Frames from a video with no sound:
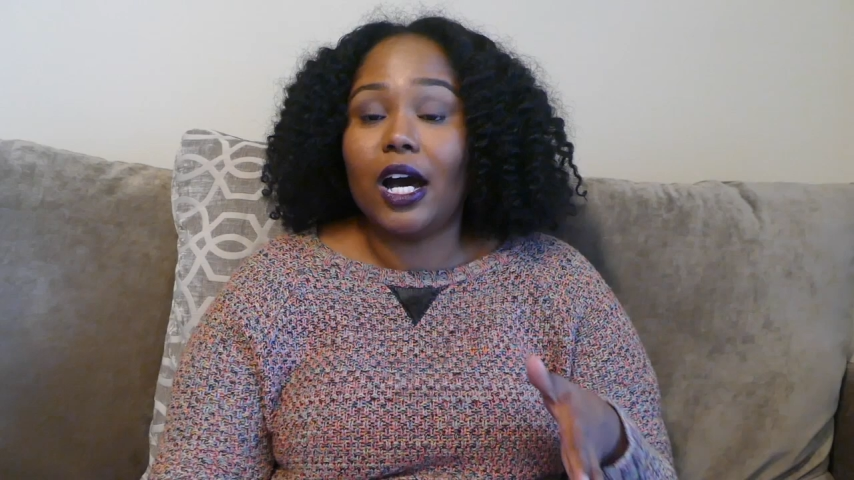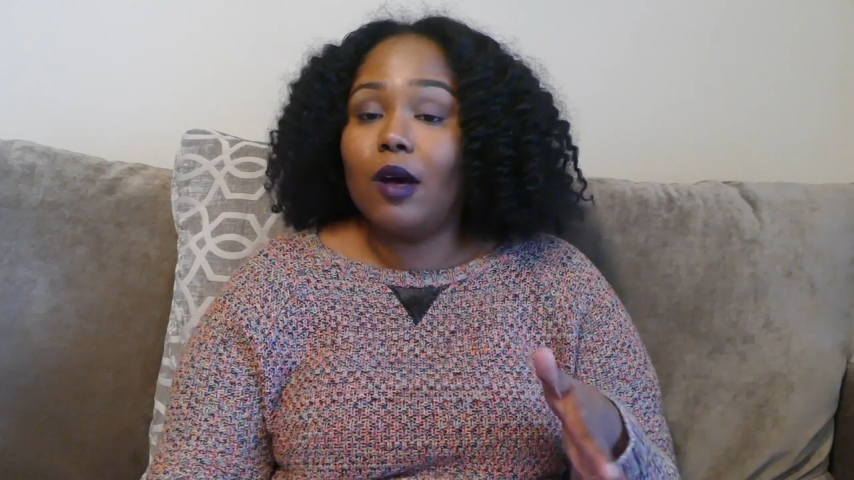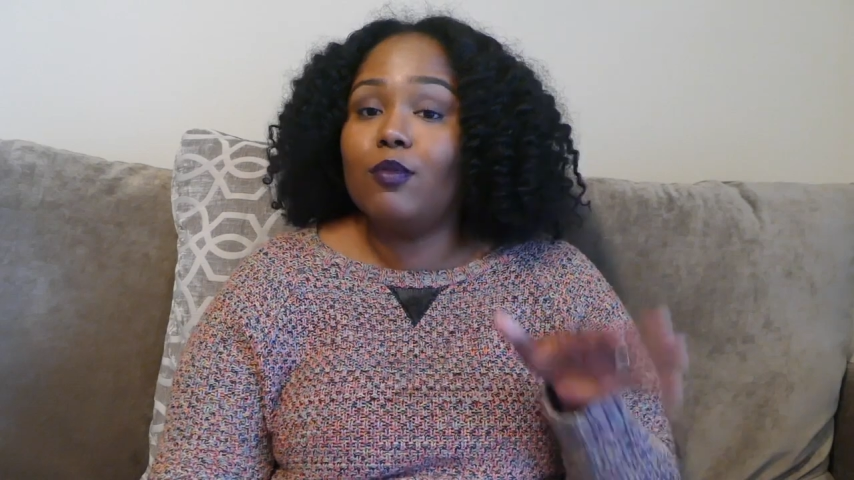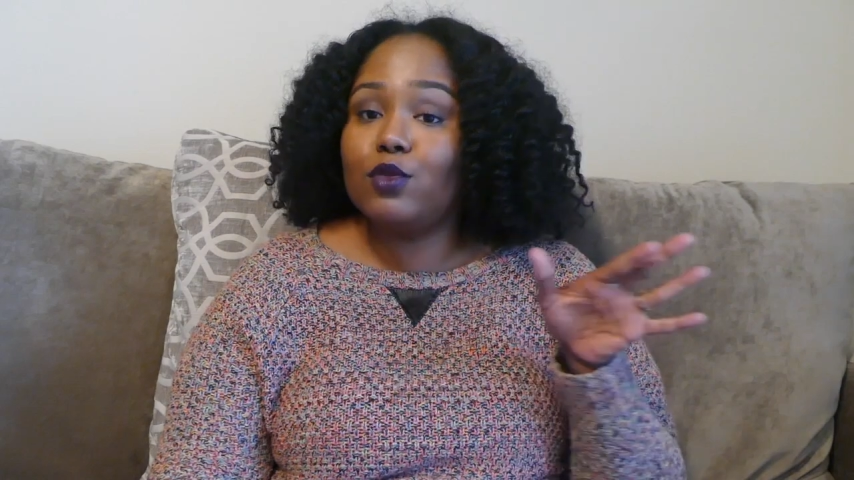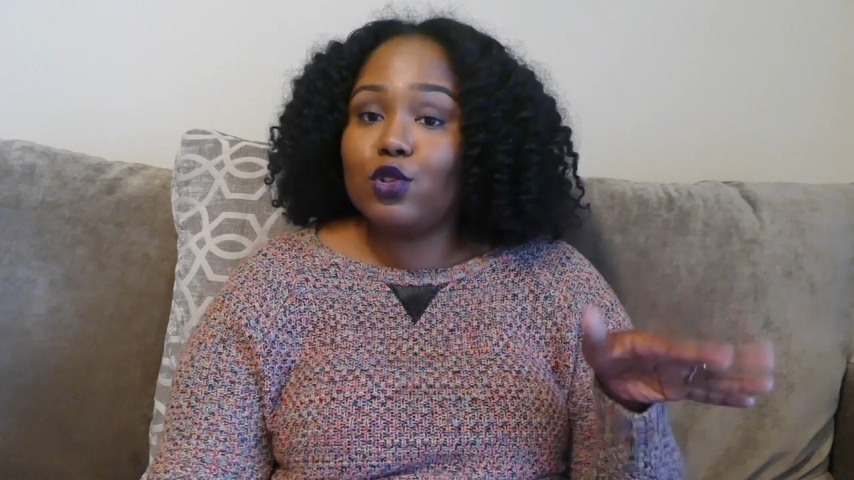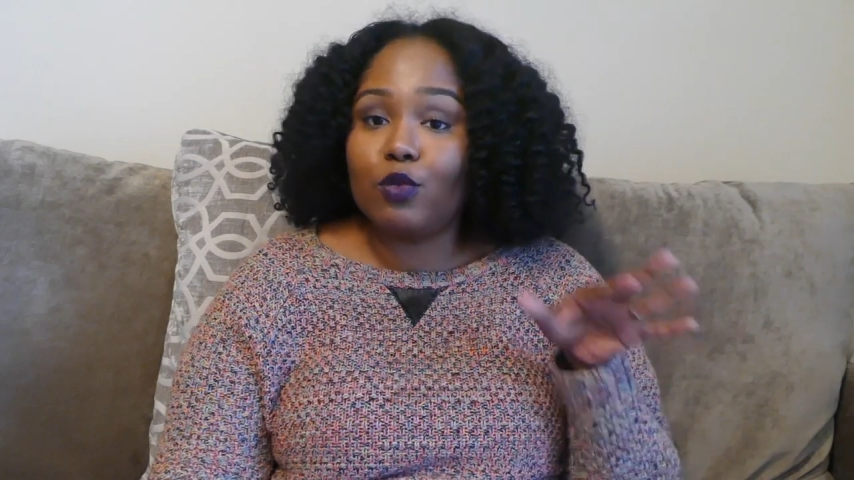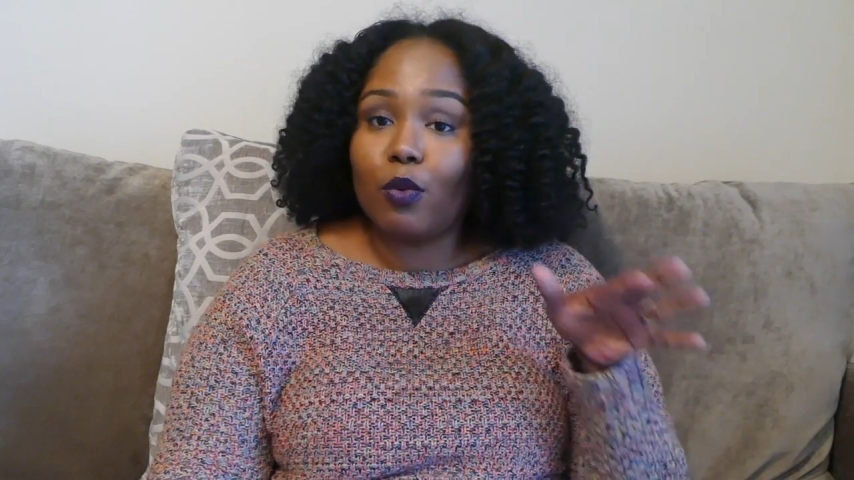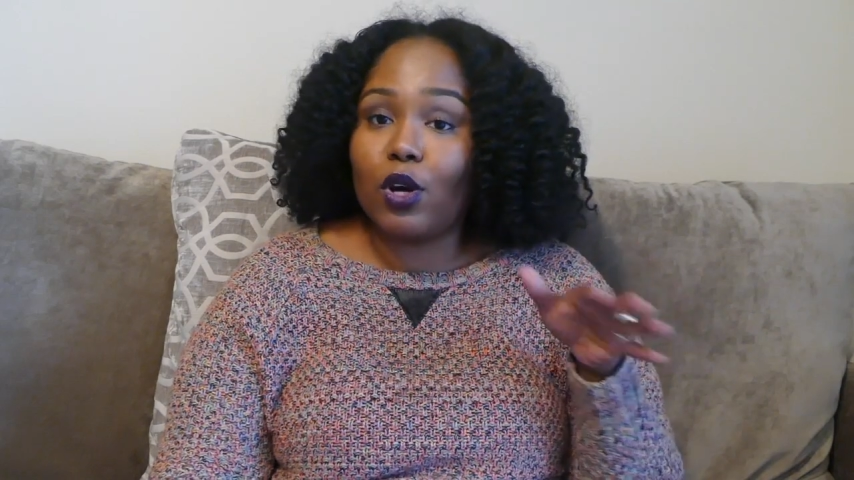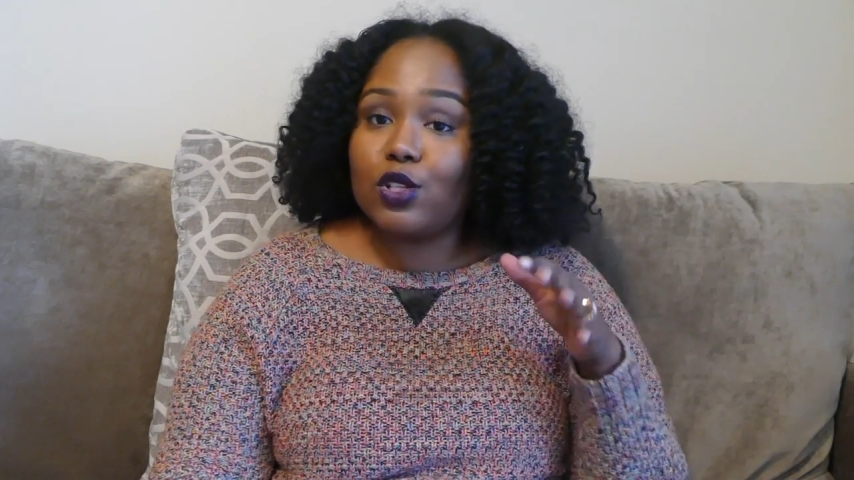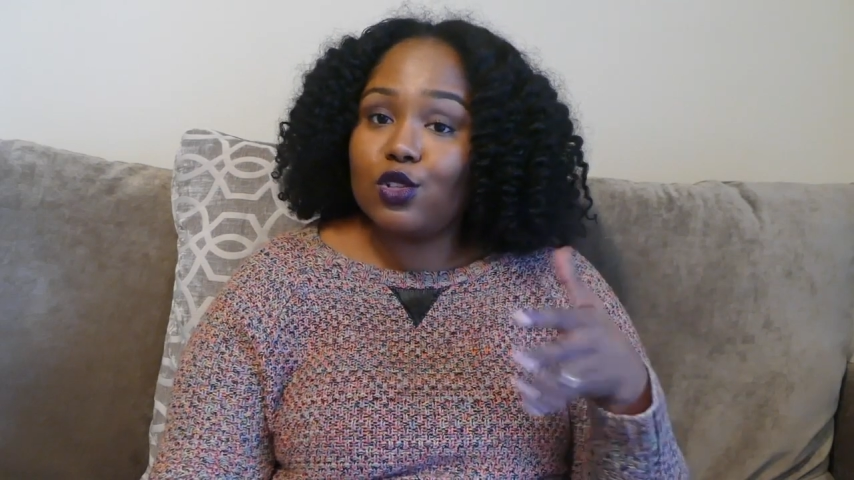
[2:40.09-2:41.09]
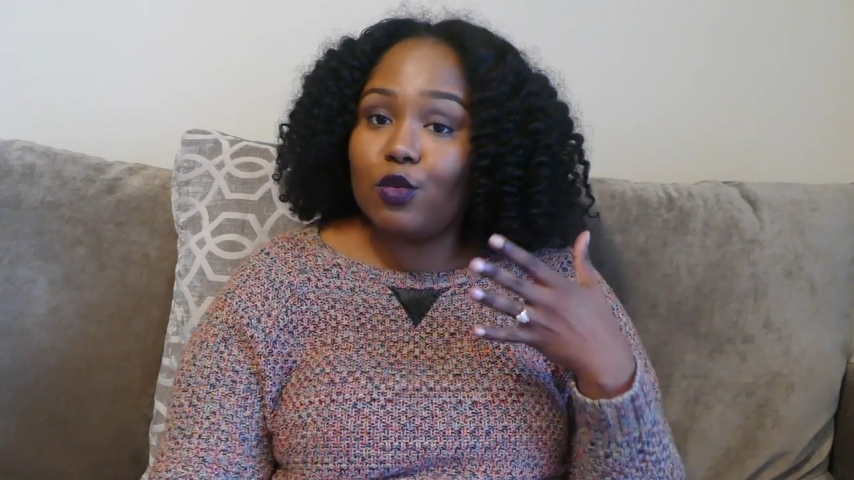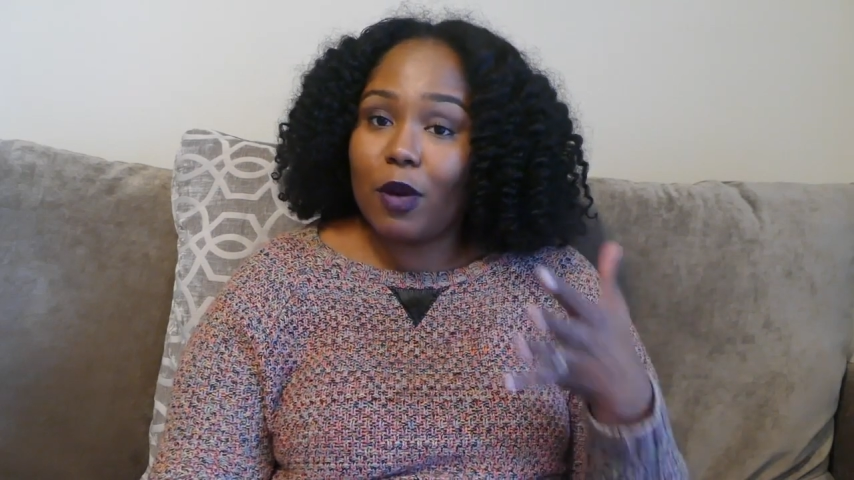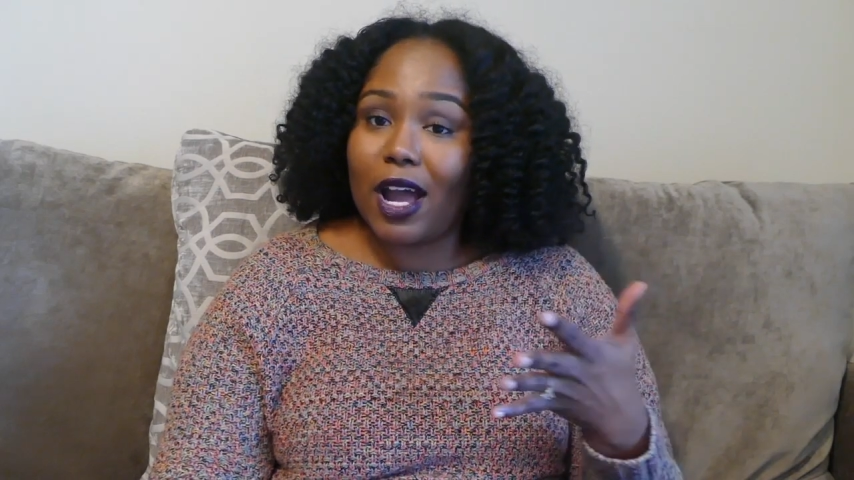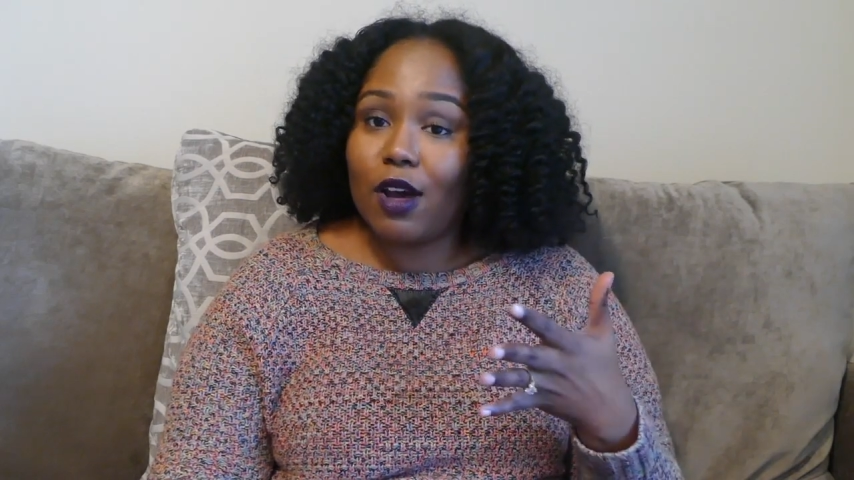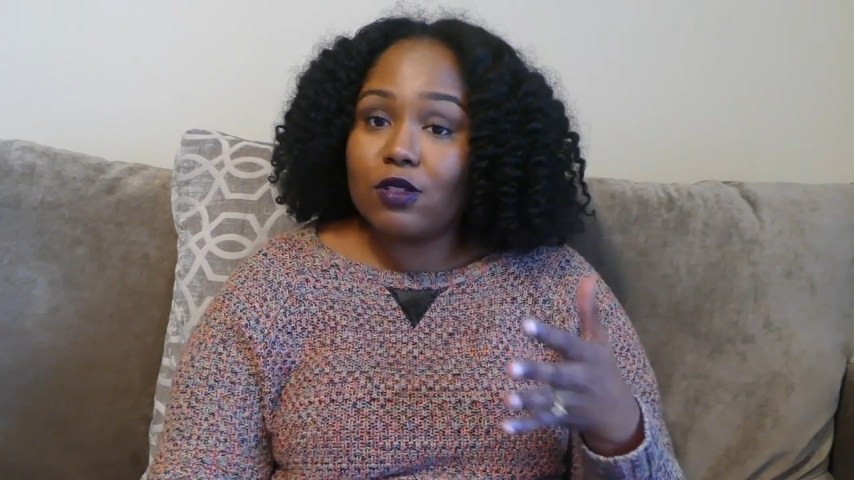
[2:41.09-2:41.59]
up 2.2
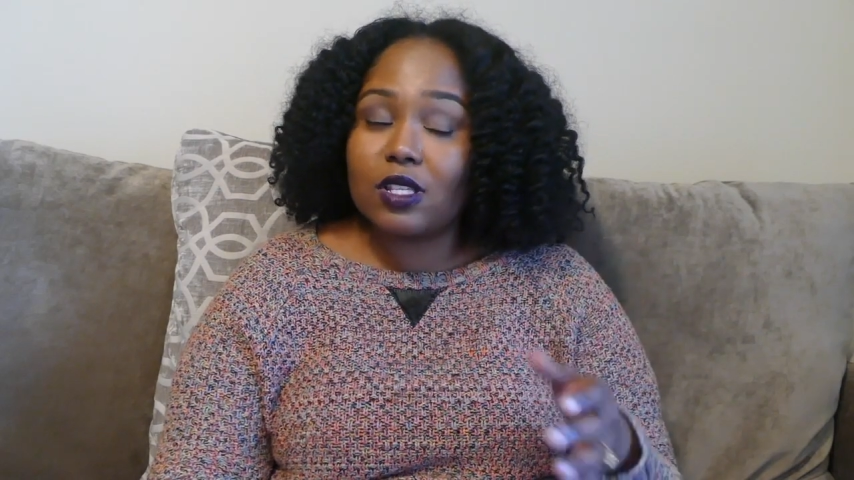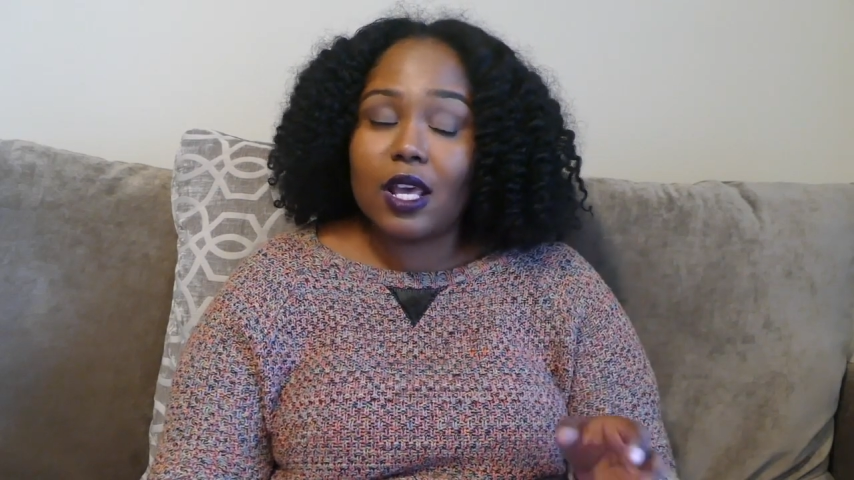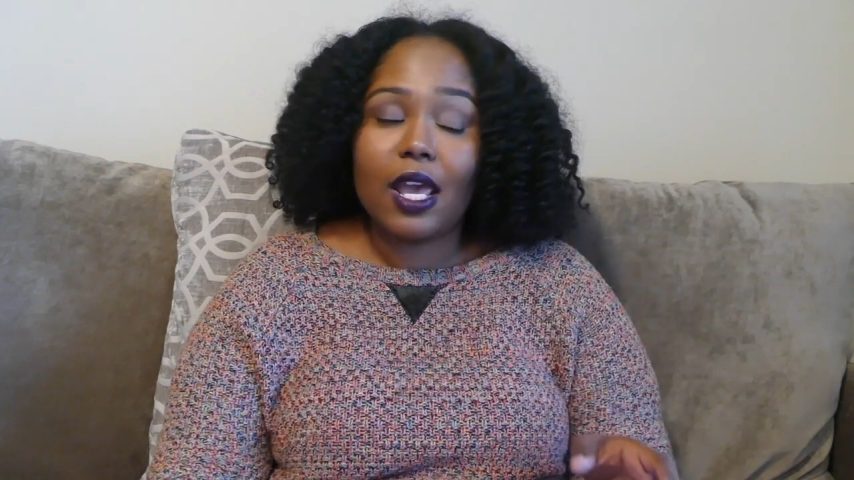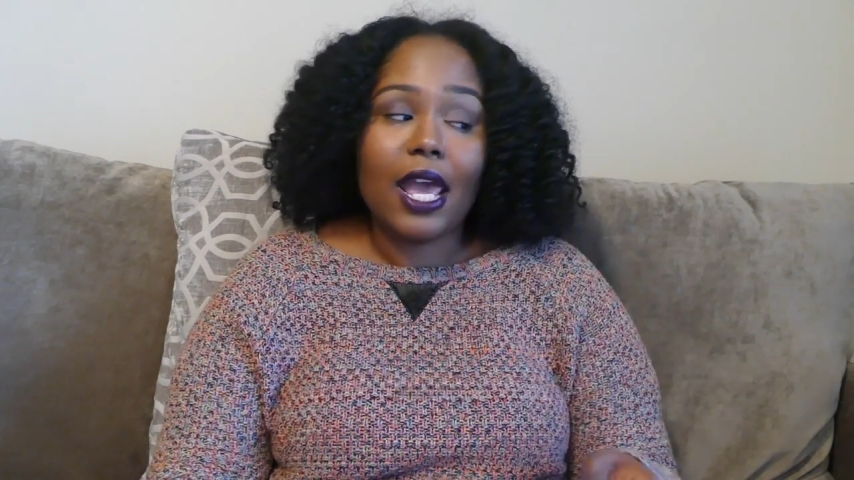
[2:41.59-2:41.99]
pounds.